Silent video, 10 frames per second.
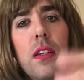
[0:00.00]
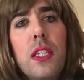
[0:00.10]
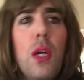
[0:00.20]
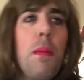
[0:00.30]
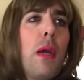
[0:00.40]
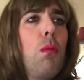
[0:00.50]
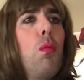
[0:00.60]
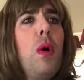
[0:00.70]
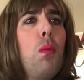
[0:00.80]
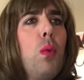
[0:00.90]
So I'm like,
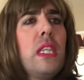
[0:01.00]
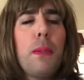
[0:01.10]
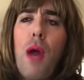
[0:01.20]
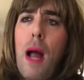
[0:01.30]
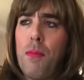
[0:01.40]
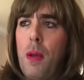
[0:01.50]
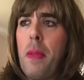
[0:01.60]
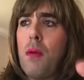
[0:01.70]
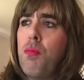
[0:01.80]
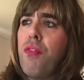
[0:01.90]
what, what's the problem? I'm
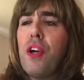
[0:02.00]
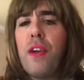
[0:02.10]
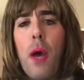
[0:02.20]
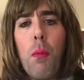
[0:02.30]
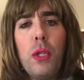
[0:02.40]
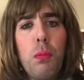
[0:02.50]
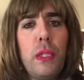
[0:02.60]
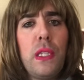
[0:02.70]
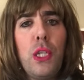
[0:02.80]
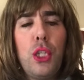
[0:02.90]
like, figuring out what's
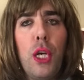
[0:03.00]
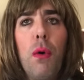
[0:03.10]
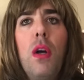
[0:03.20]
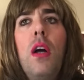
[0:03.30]
what's the issue.